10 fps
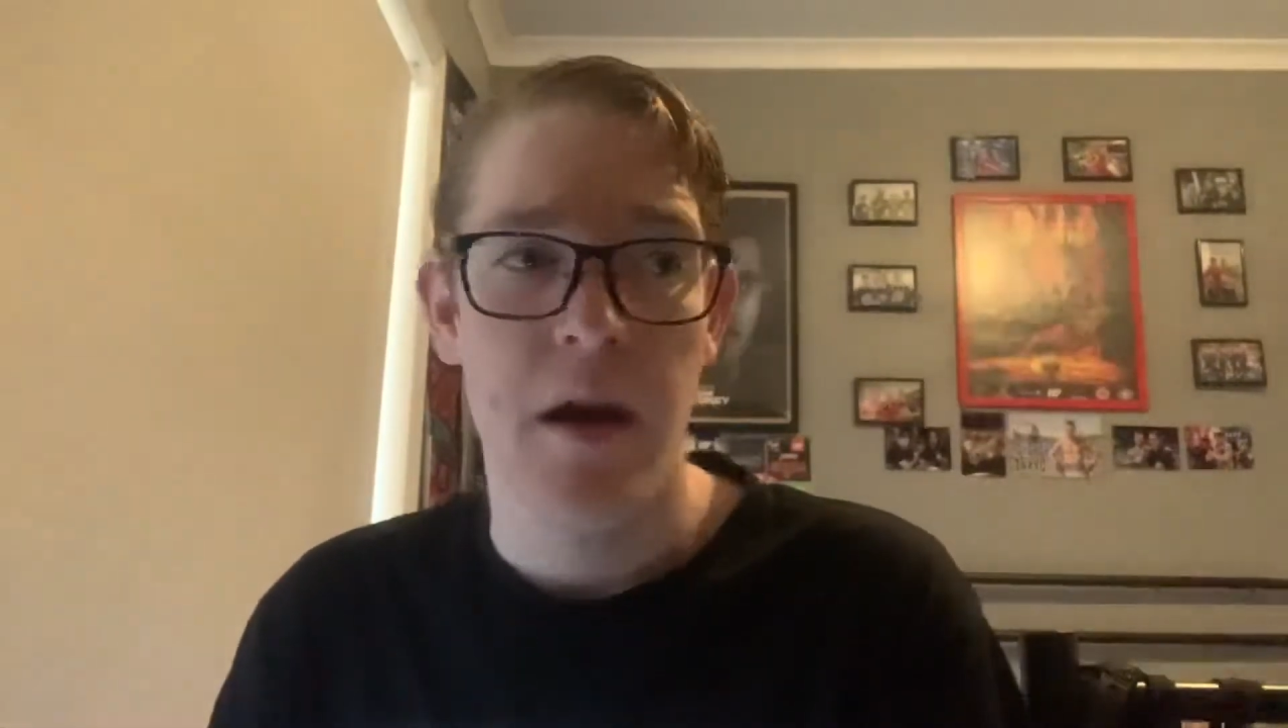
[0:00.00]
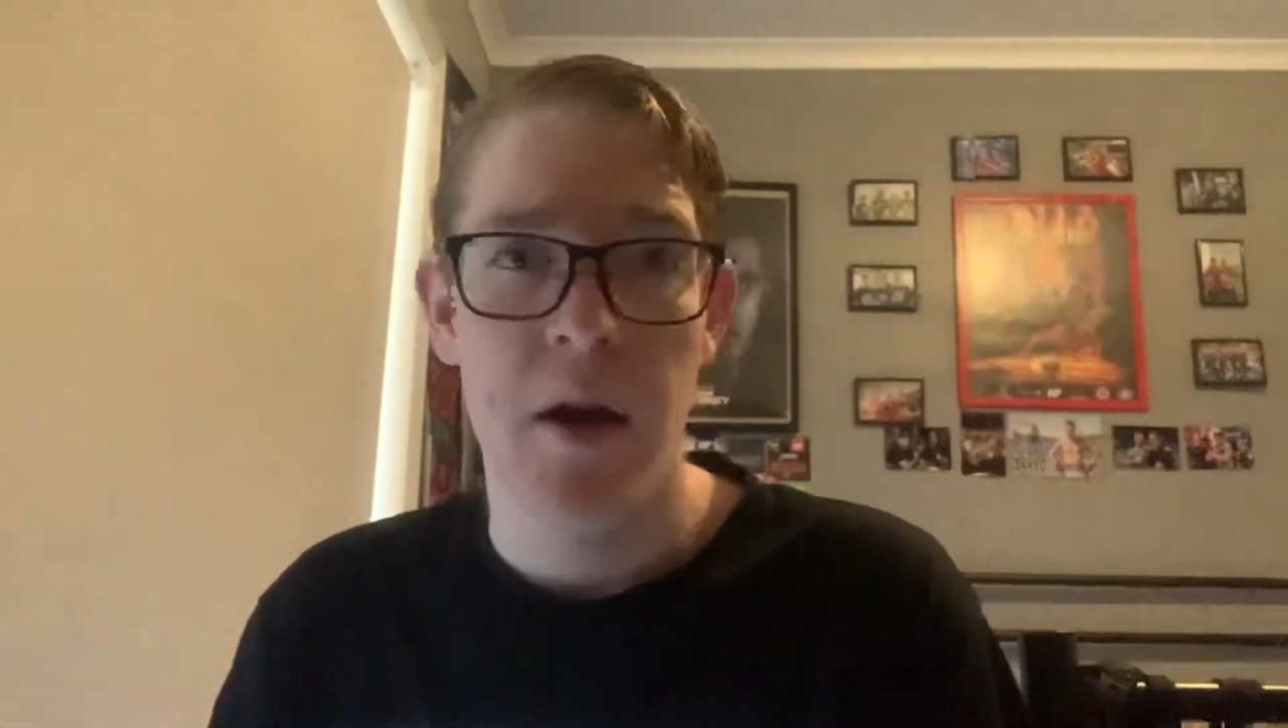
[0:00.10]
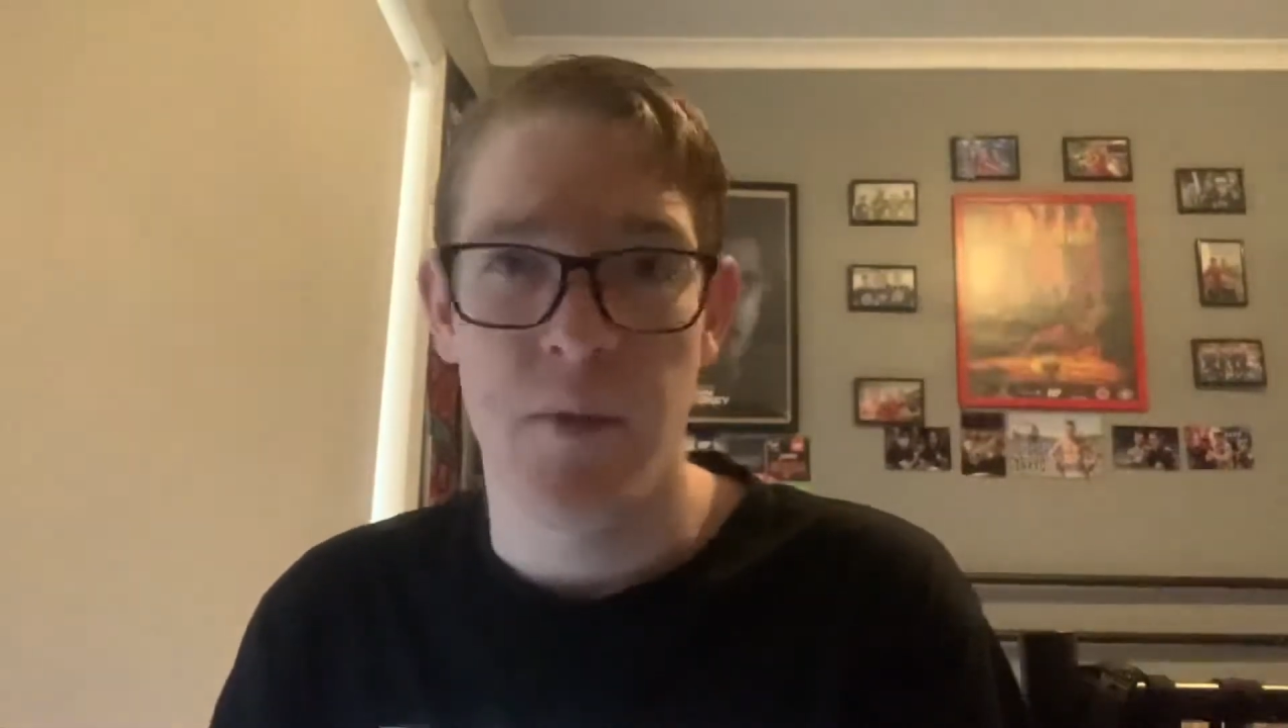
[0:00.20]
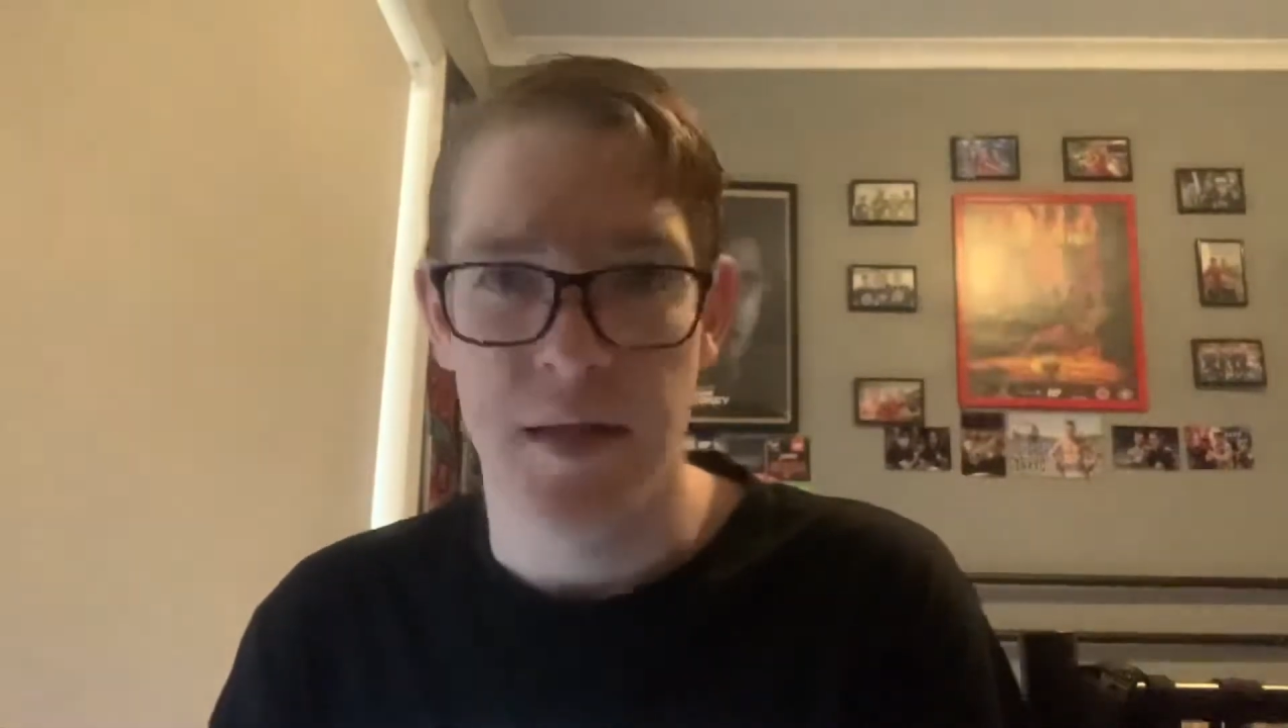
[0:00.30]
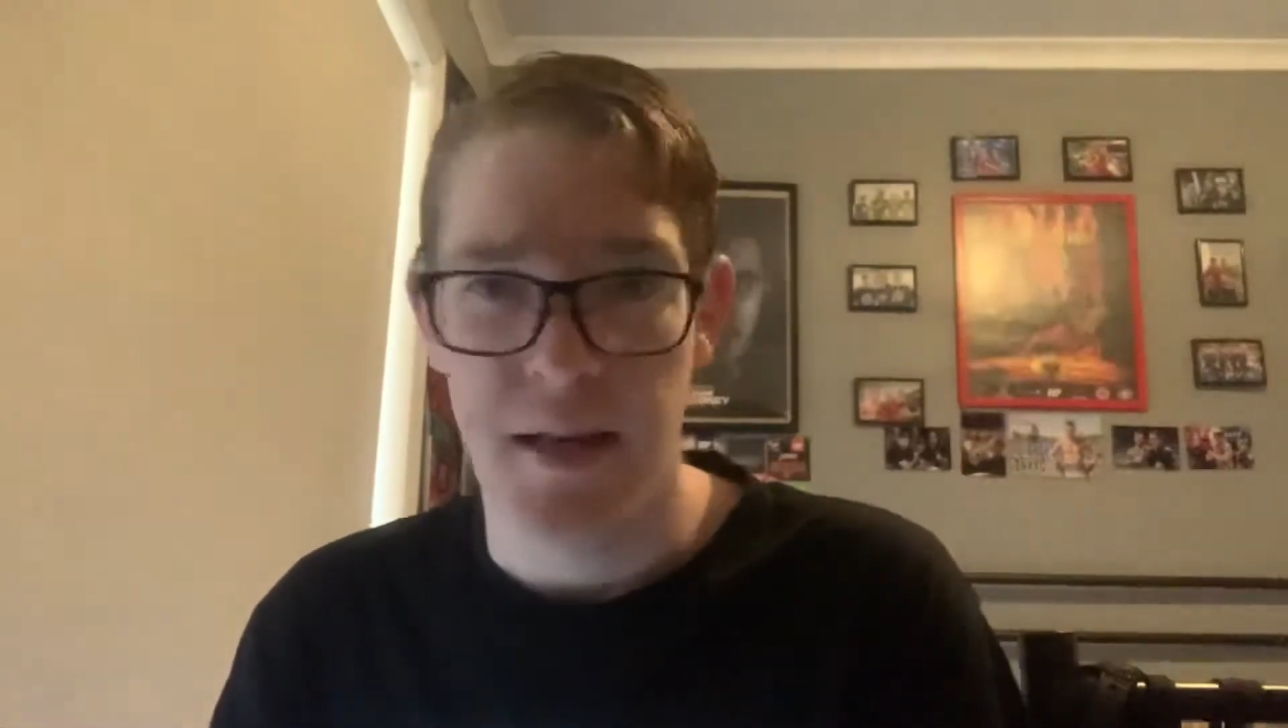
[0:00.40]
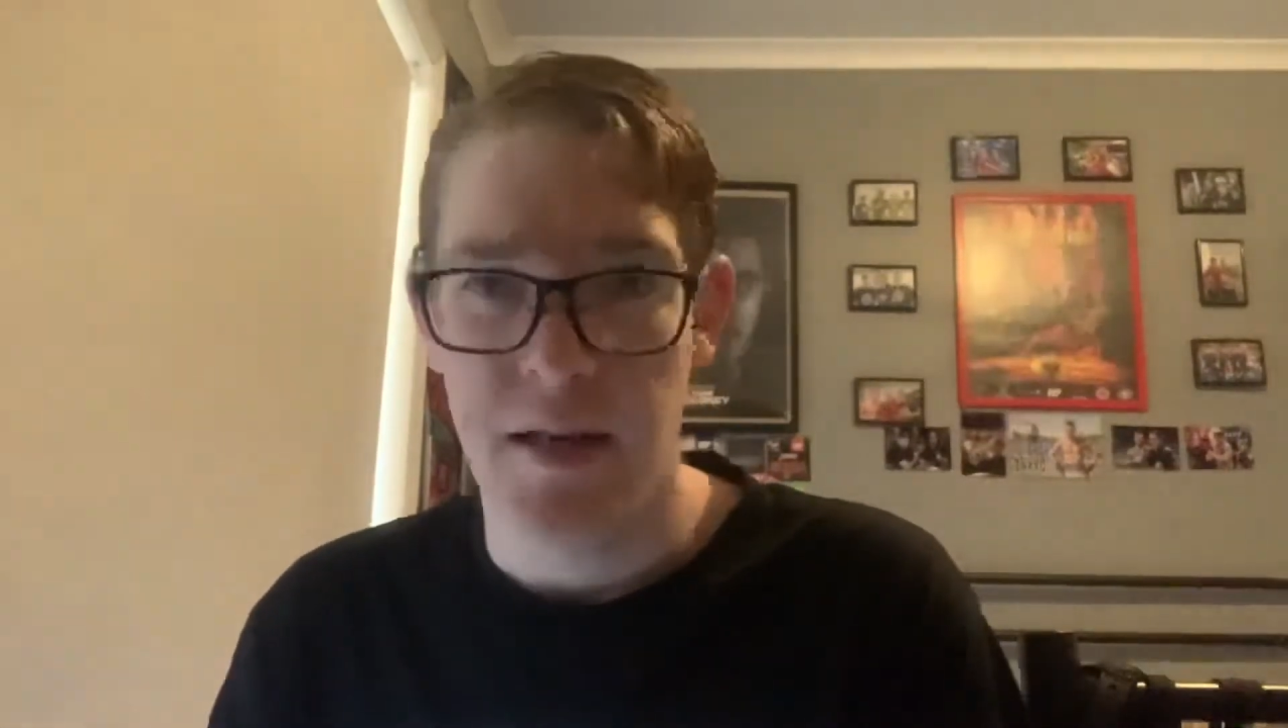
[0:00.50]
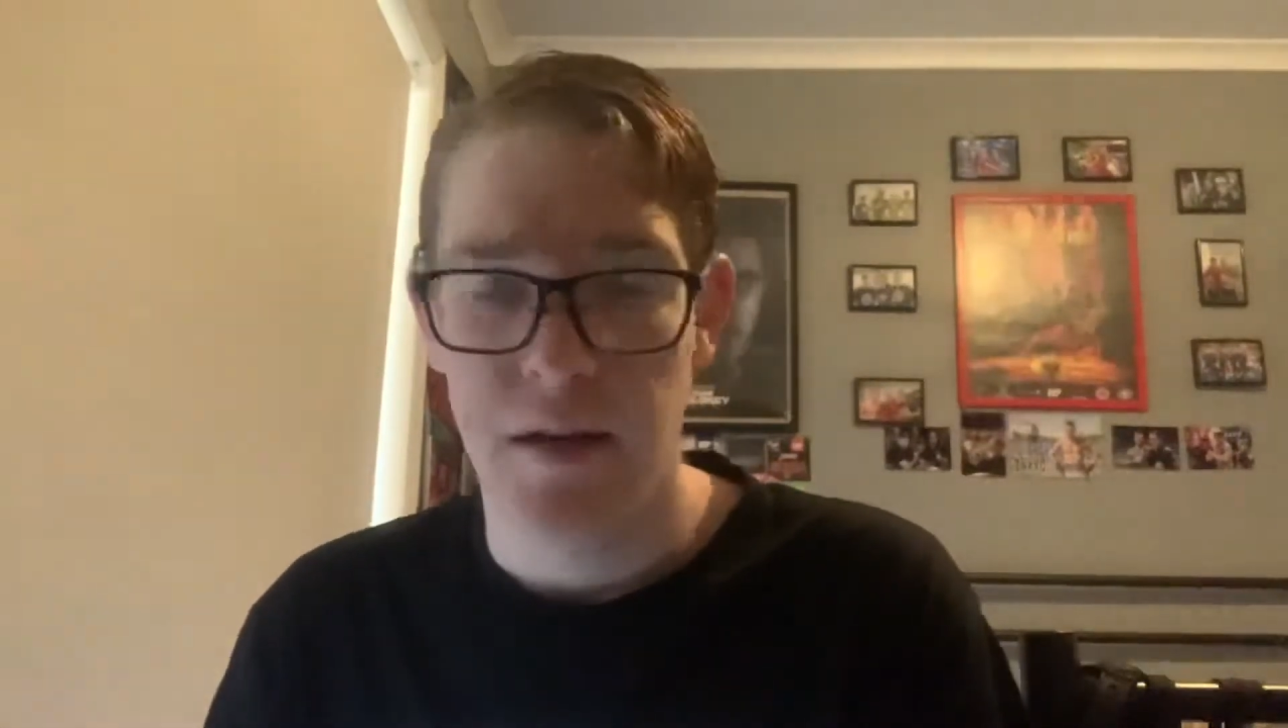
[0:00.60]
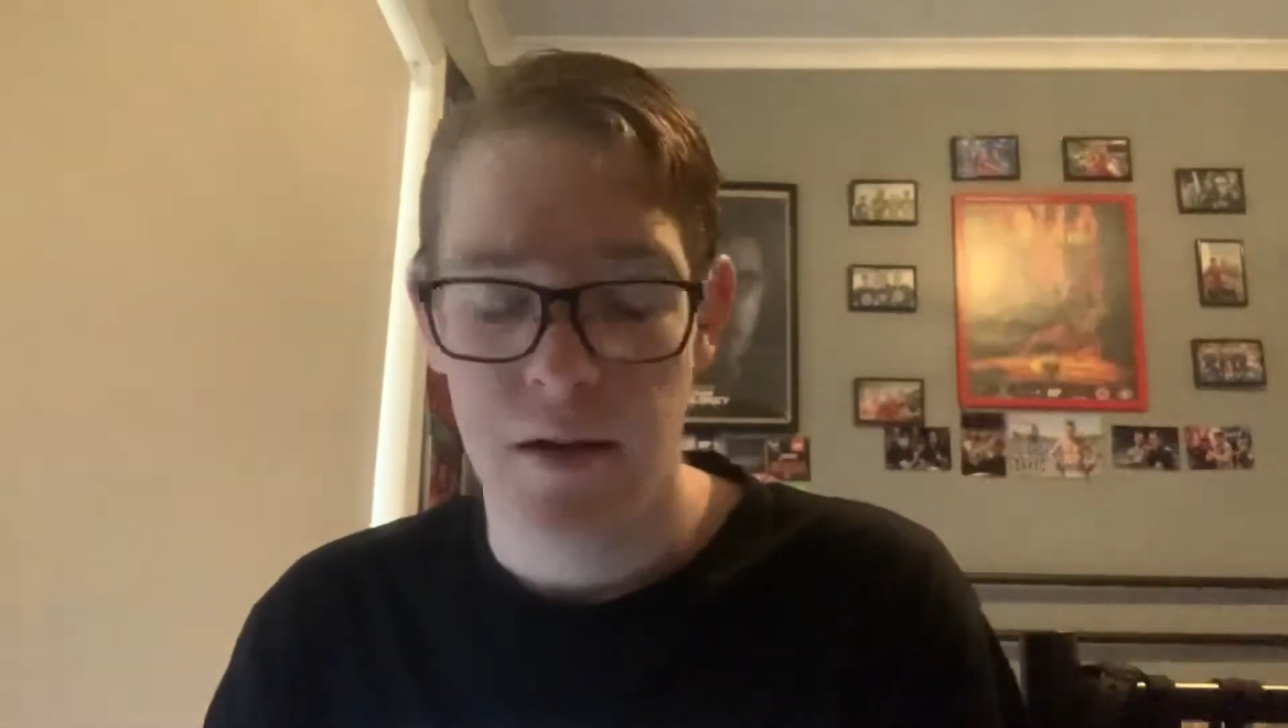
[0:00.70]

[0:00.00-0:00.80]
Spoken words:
and we did.